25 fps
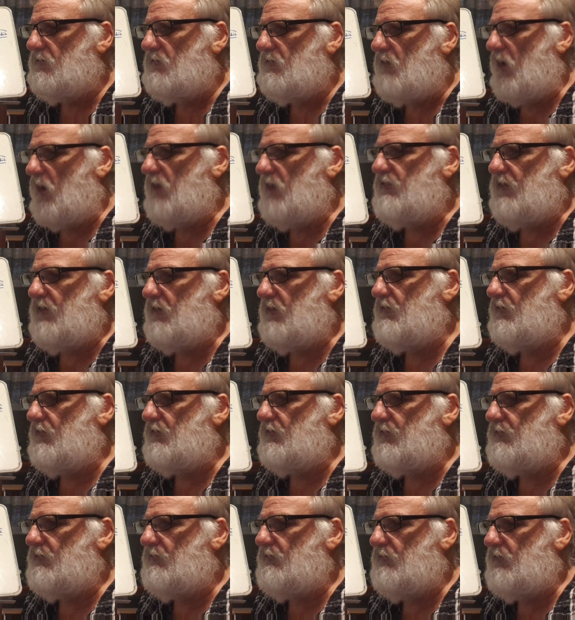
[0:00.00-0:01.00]
I think
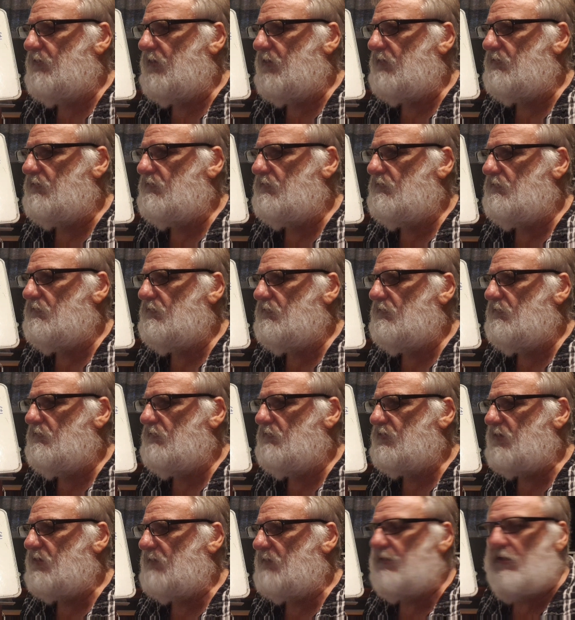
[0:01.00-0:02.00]
that
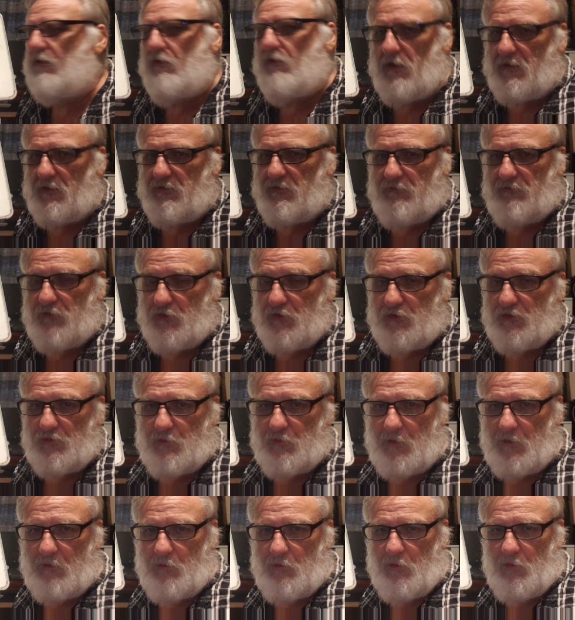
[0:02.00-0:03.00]
something like the First
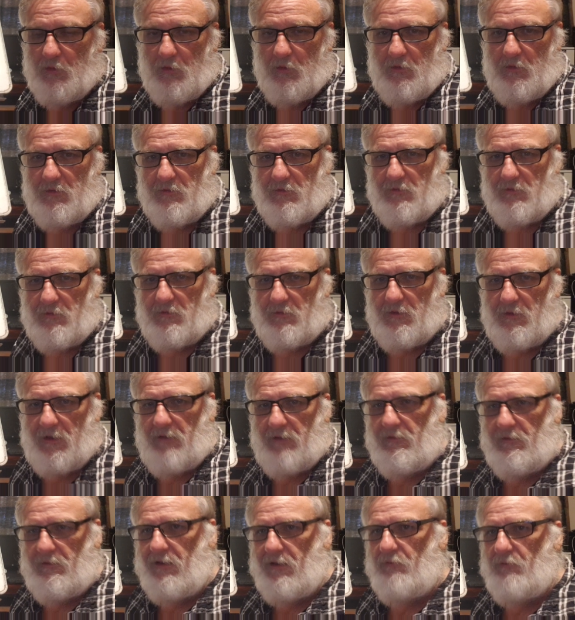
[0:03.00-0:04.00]
World War
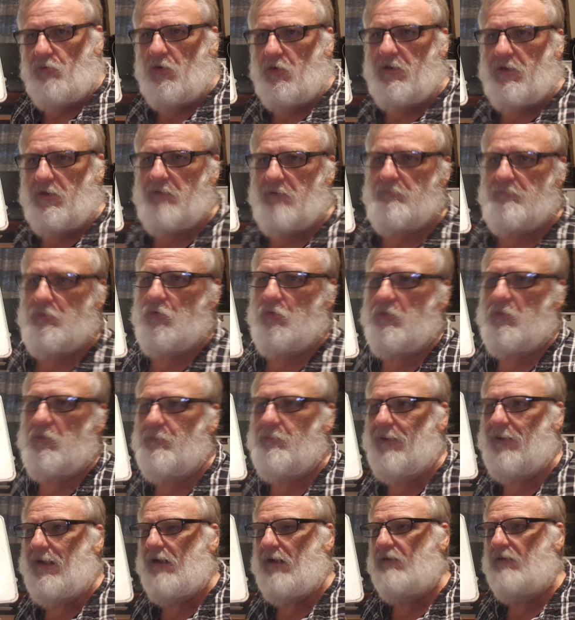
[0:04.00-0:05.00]
and what it brought
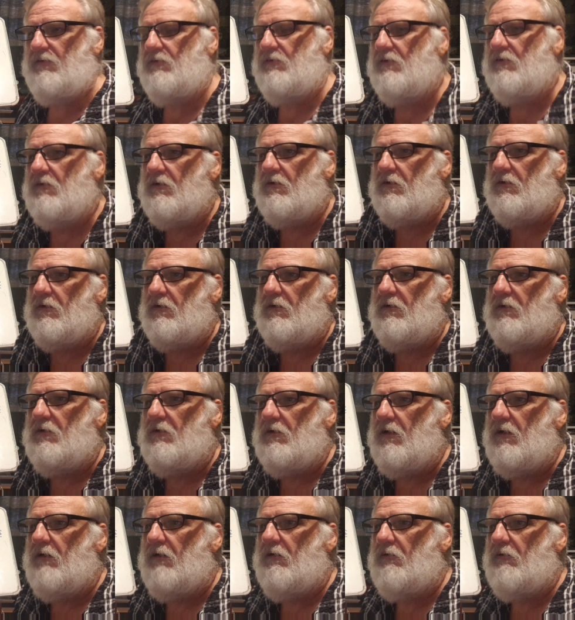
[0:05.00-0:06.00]
about
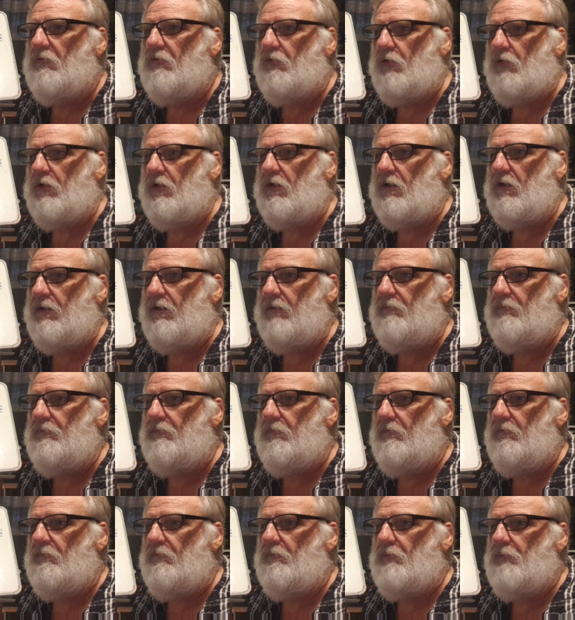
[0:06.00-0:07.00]
really
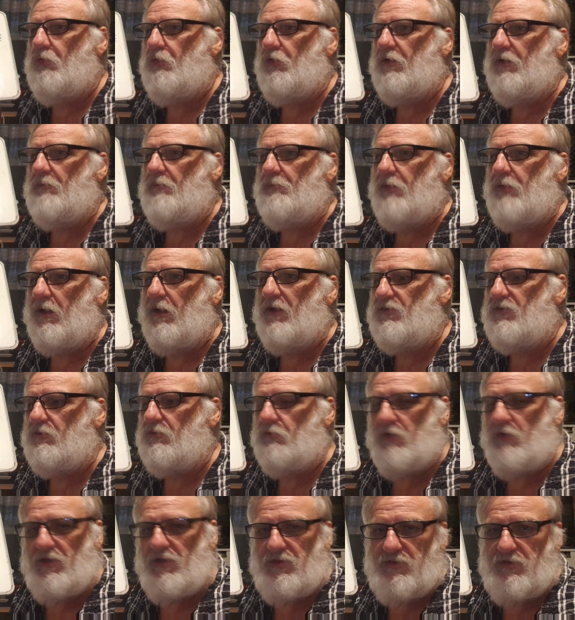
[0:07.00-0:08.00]
put in place a
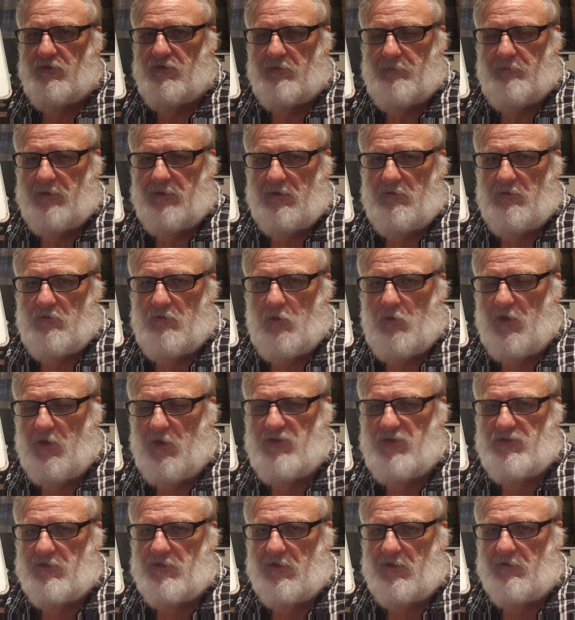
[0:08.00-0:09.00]
reason to be
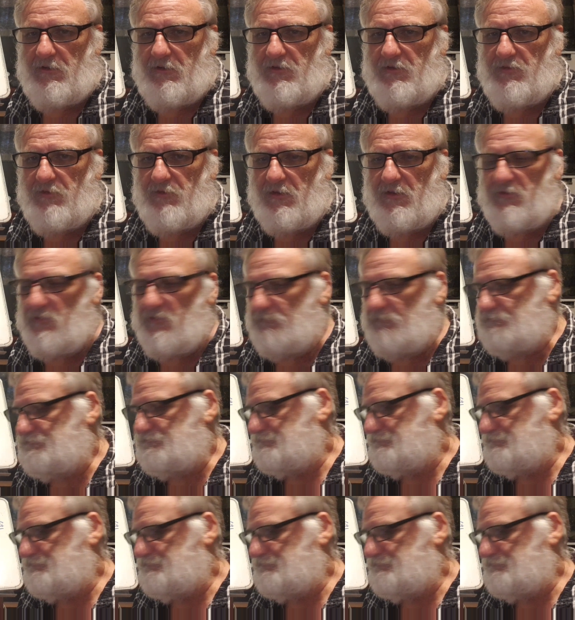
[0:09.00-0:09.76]
questioning these things.